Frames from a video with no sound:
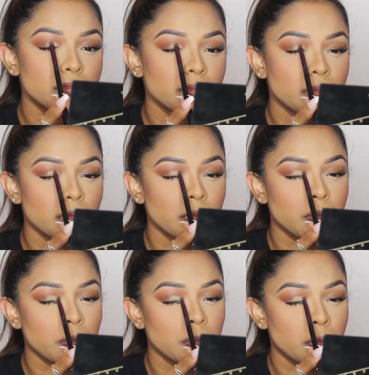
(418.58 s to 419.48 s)

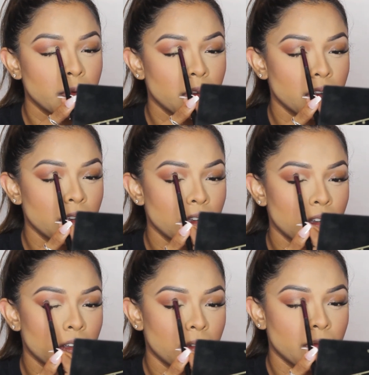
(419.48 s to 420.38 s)

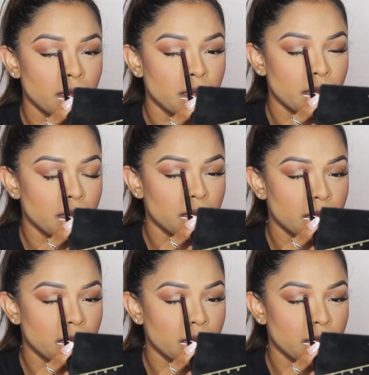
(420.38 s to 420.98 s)
(silence)